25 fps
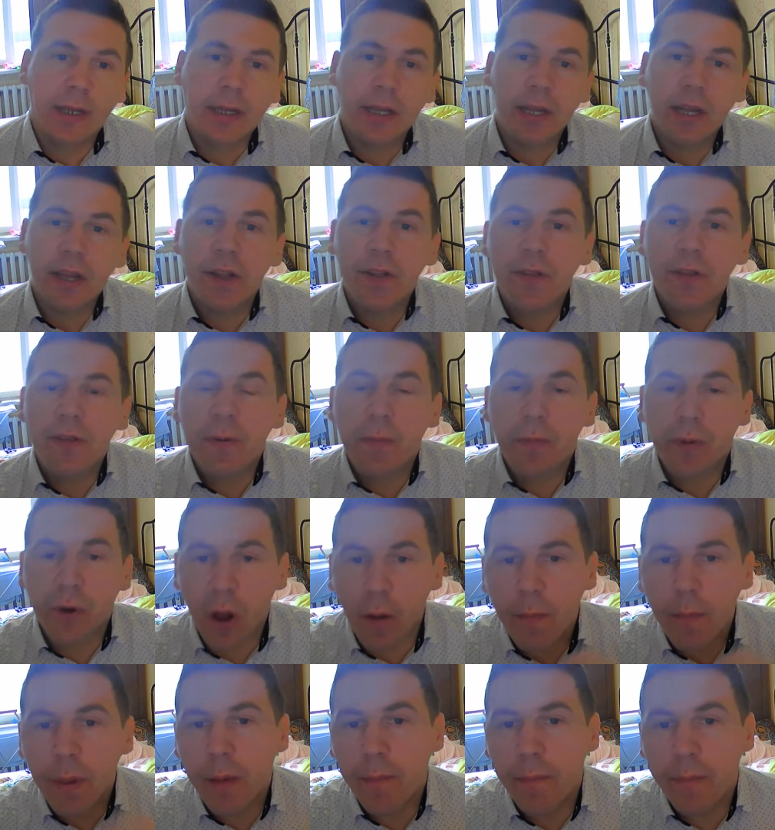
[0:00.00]
In the
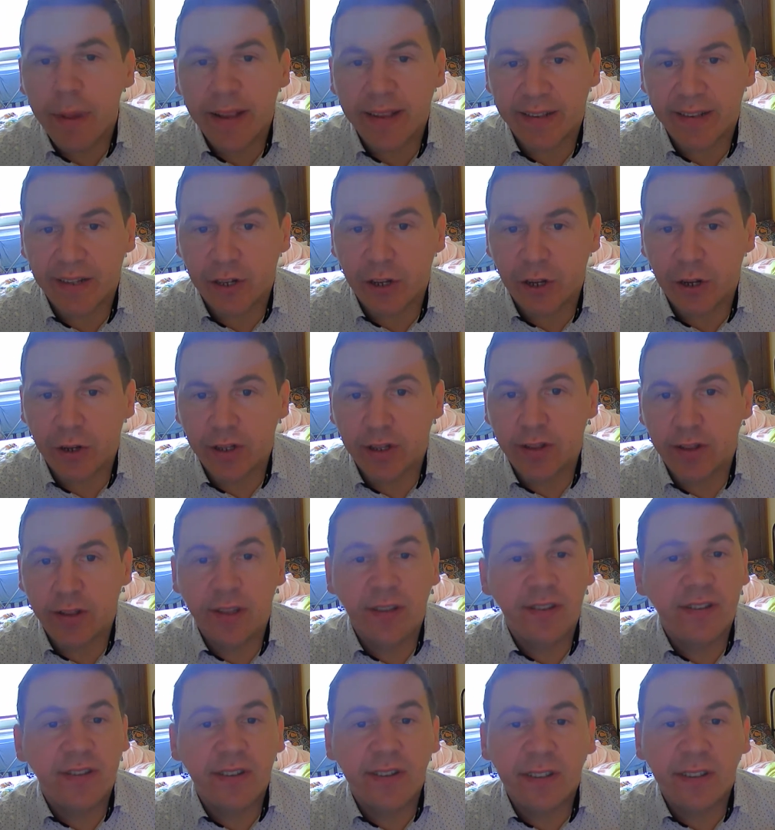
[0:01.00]
problem-based learning,
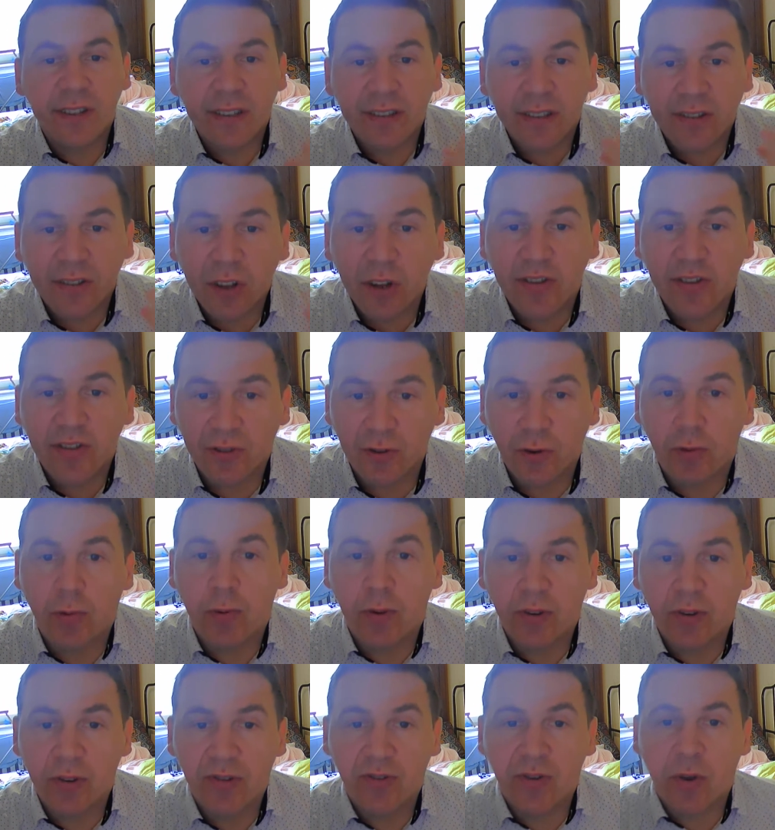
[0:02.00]
this is not
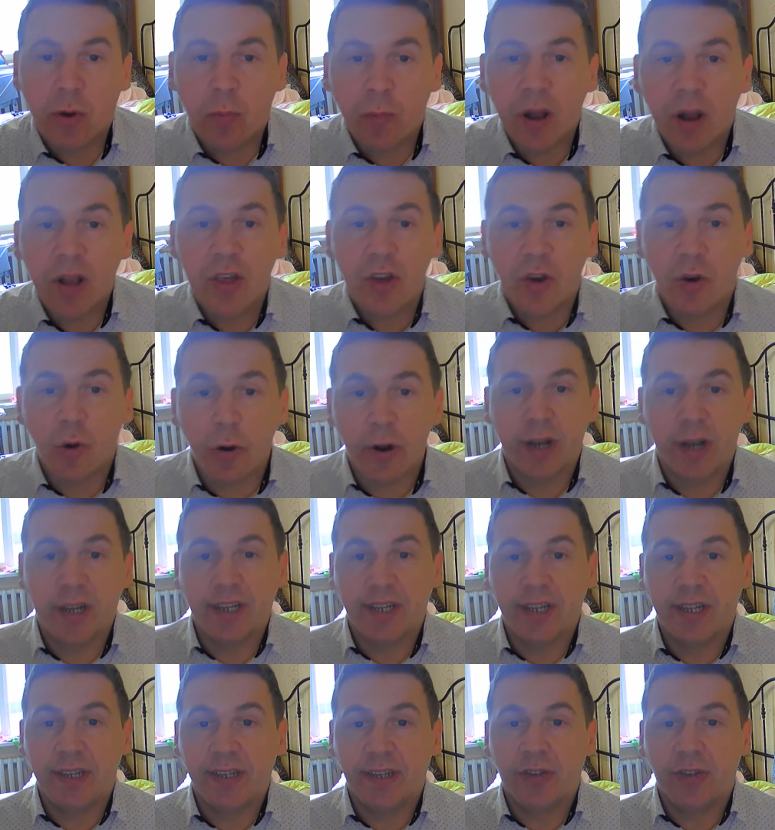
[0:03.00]
so much oriented